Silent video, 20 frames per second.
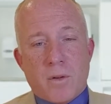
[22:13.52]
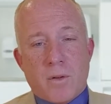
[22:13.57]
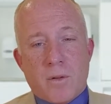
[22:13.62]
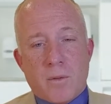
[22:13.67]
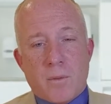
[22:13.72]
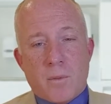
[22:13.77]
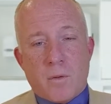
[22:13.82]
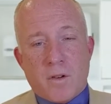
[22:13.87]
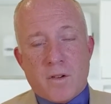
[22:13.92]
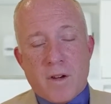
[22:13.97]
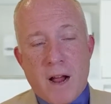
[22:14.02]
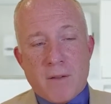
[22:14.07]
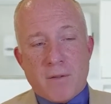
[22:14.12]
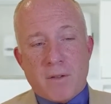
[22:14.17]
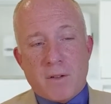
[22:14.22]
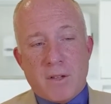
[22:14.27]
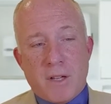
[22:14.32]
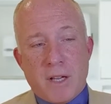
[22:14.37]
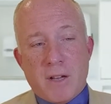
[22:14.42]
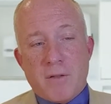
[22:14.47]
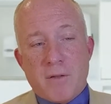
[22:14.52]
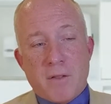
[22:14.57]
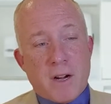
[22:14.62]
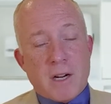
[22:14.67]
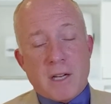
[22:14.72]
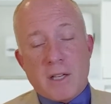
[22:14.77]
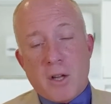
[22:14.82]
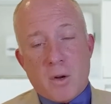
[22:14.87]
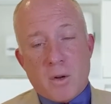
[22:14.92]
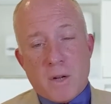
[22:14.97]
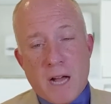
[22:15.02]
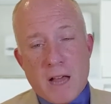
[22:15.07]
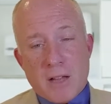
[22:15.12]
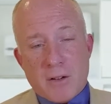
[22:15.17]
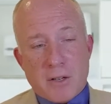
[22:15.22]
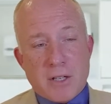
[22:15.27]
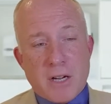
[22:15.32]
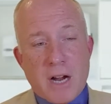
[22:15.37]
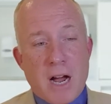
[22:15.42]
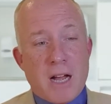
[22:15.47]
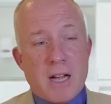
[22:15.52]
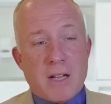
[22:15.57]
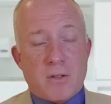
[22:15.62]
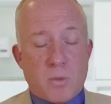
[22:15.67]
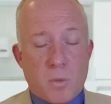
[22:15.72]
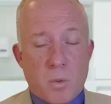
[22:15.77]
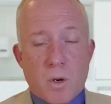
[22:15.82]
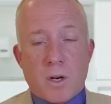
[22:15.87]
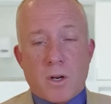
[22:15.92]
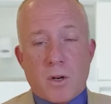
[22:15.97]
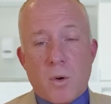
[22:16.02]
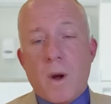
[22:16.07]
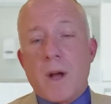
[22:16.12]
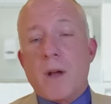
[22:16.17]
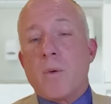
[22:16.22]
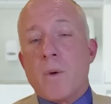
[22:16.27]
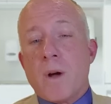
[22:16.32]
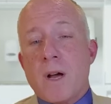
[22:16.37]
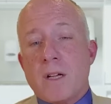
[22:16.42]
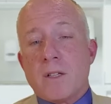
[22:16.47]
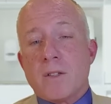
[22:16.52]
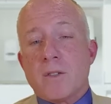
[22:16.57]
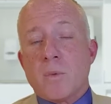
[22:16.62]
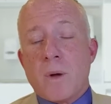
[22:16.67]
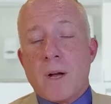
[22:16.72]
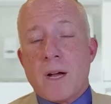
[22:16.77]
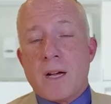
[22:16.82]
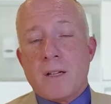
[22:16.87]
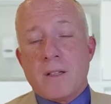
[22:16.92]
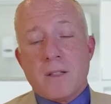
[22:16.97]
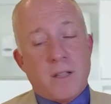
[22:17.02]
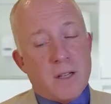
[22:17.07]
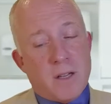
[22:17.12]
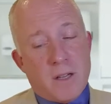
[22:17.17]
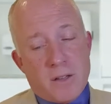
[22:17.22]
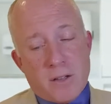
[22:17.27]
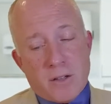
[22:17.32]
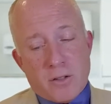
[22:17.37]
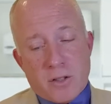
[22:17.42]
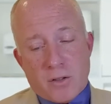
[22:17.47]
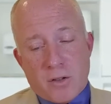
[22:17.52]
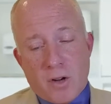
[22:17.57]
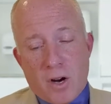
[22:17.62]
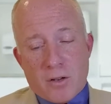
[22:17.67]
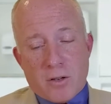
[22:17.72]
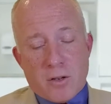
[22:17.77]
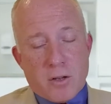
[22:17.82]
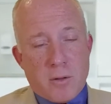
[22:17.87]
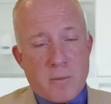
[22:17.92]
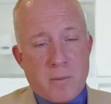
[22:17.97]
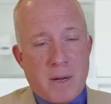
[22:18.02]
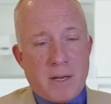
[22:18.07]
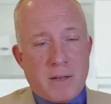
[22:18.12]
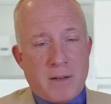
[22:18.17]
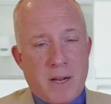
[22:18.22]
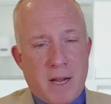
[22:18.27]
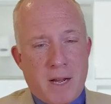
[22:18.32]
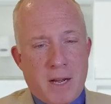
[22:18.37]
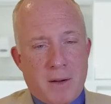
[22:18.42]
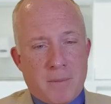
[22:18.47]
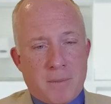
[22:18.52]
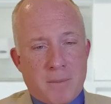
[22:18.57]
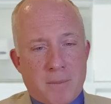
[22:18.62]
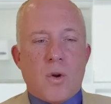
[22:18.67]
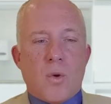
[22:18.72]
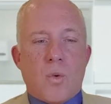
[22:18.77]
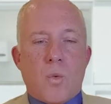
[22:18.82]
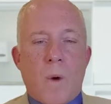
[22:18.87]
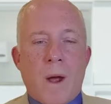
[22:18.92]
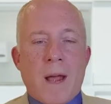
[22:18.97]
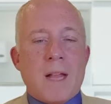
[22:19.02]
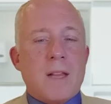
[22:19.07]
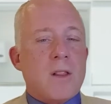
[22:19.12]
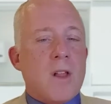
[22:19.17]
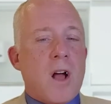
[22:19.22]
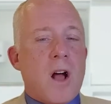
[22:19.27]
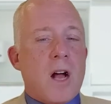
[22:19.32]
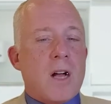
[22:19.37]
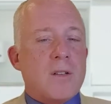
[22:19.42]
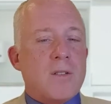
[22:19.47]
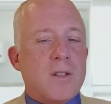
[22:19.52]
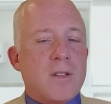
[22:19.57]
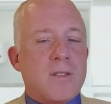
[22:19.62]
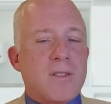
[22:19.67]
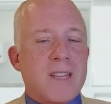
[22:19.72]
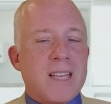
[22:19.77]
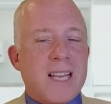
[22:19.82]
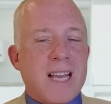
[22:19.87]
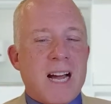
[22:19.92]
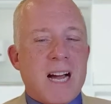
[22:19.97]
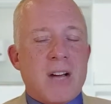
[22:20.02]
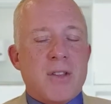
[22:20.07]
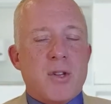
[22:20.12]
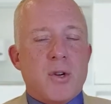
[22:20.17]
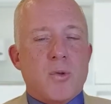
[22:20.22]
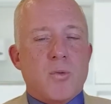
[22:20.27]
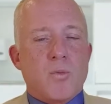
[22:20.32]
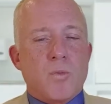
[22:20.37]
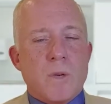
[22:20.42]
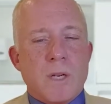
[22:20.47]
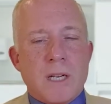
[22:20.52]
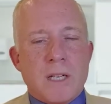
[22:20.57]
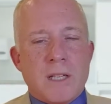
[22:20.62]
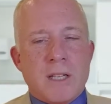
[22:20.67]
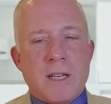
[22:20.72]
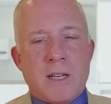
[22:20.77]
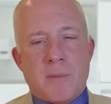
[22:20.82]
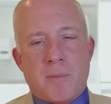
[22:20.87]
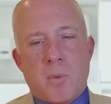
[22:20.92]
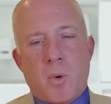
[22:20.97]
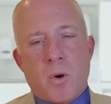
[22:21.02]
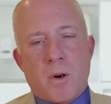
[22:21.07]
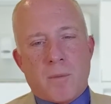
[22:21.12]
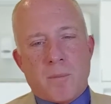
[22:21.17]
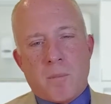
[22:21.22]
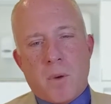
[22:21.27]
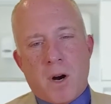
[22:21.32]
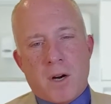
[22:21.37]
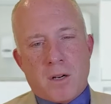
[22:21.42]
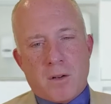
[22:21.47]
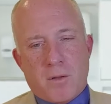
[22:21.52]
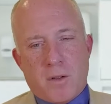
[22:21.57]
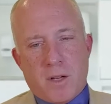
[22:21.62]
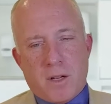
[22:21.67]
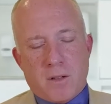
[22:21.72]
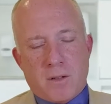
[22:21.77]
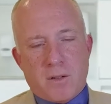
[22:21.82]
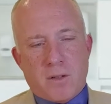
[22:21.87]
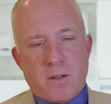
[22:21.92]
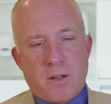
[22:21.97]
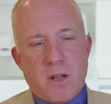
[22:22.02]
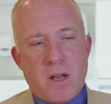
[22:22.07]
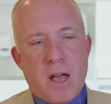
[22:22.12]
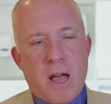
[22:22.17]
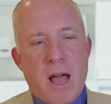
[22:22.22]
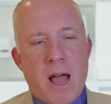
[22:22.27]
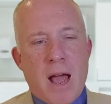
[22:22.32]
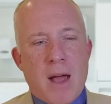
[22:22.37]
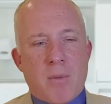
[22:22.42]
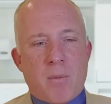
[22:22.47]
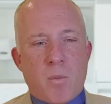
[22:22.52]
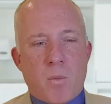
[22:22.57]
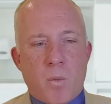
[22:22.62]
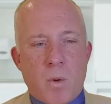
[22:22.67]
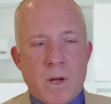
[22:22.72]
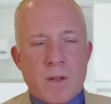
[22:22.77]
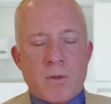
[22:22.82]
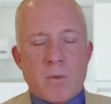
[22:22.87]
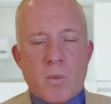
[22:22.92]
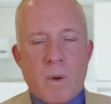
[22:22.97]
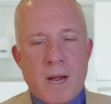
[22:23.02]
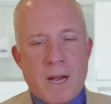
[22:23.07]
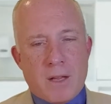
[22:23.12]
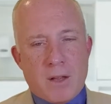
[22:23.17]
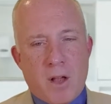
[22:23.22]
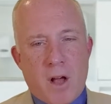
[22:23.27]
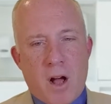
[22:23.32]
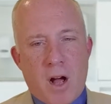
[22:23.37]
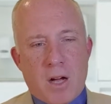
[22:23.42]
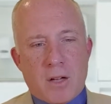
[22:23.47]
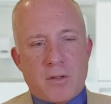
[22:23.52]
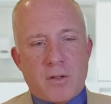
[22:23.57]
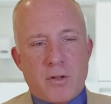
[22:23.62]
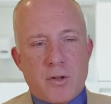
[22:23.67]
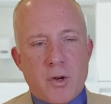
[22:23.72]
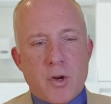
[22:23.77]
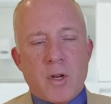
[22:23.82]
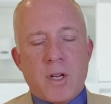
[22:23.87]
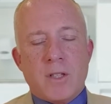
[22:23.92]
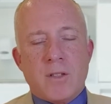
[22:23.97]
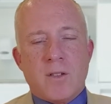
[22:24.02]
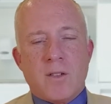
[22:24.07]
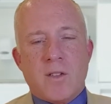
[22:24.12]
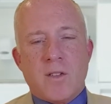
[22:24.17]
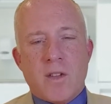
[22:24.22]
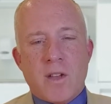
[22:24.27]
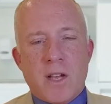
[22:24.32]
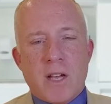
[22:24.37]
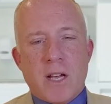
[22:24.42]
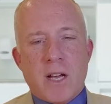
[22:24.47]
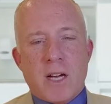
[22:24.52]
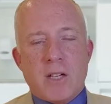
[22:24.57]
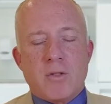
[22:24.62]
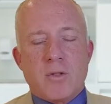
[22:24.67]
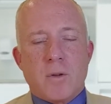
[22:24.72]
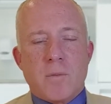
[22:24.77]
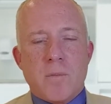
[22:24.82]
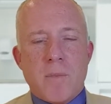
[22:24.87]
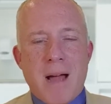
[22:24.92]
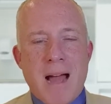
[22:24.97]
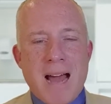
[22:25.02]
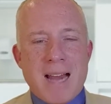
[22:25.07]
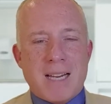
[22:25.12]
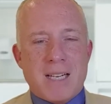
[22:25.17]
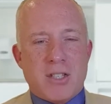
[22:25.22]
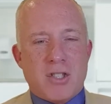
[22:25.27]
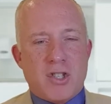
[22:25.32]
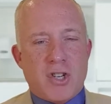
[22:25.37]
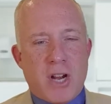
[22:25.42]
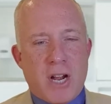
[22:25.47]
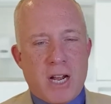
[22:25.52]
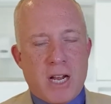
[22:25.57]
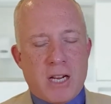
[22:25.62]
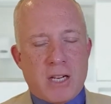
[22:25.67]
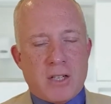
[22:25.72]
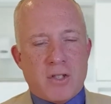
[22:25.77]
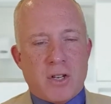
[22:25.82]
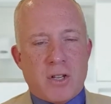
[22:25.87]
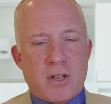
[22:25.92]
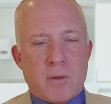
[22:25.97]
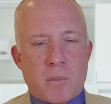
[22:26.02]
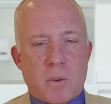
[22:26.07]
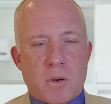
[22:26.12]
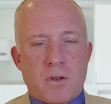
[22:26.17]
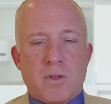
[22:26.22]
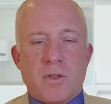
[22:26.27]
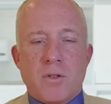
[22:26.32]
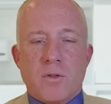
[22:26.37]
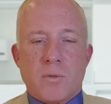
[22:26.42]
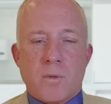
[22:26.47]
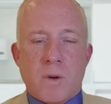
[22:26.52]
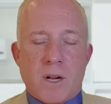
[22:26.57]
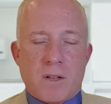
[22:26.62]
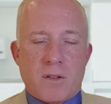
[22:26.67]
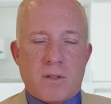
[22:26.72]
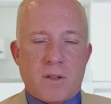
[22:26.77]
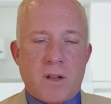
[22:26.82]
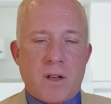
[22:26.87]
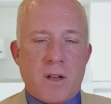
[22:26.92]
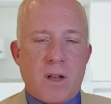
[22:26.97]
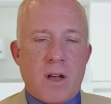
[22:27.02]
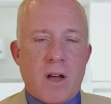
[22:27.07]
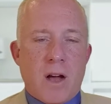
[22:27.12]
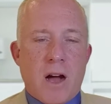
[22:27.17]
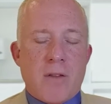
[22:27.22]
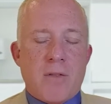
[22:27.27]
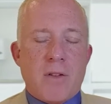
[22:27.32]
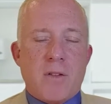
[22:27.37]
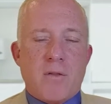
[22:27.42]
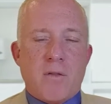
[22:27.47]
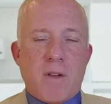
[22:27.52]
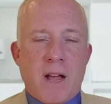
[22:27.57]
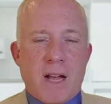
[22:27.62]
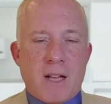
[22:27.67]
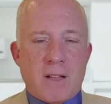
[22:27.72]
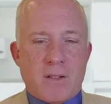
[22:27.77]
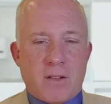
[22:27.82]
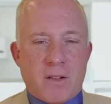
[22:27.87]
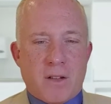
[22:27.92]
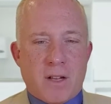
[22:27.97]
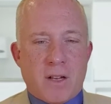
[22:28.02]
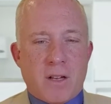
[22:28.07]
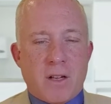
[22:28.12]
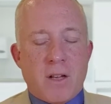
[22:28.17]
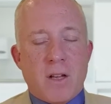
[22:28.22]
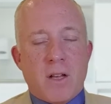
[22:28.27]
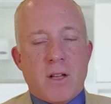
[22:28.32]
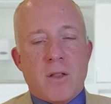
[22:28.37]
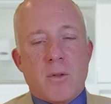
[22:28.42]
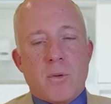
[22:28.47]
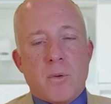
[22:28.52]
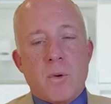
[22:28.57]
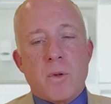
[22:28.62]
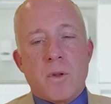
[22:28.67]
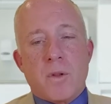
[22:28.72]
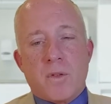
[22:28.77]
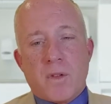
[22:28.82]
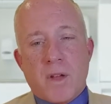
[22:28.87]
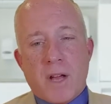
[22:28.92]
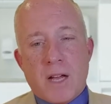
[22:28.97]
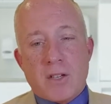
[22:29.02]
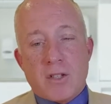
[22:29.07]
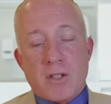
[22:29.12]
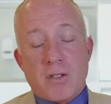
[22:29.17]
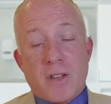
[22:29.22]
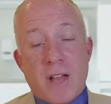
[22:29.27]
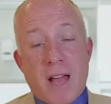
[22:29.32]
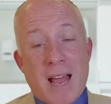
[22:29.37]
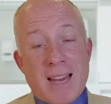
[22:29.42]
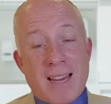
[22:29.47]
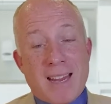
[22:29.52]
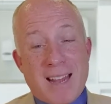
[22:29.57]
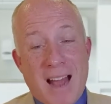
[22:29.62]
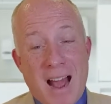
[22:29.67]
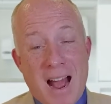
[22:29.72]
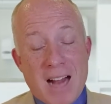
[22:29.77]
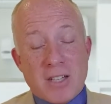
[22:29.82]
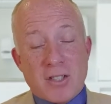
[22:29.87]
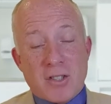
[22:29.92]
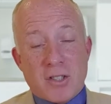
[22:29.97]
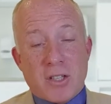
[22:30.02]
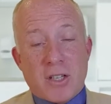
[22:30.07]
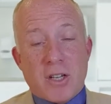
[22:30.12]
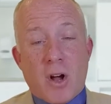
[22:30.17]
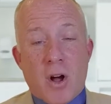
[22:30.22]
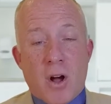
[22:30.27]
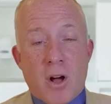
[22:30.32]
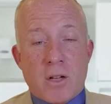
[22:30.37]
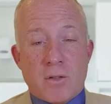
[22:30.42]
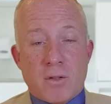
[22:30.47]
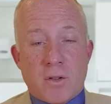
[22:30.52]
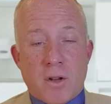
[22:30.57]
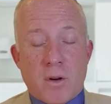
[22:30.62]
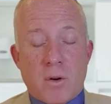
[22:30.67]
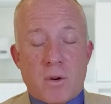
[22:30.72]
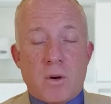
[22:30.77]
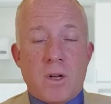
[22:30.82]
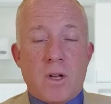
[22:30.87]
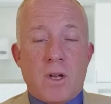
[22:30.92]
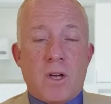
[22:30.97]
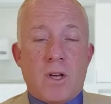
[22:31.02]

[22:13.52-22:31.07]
for an N A F L D, very low calorie diets work quite well as well. They're just harder to maintain. Weight loss is the other really important part of this. And with weight loss, you can see a dramatic change in the person's risk of advancing through the stages and actually also